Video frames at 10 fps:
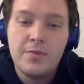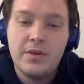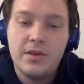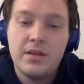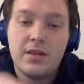
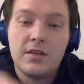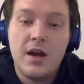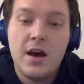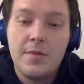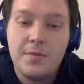the
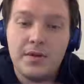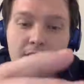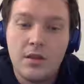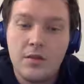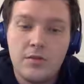top is
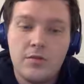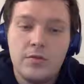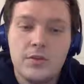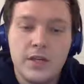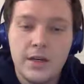the third
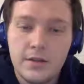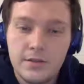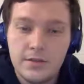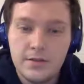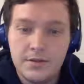quartile.
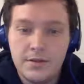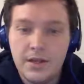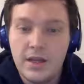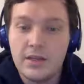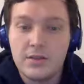Is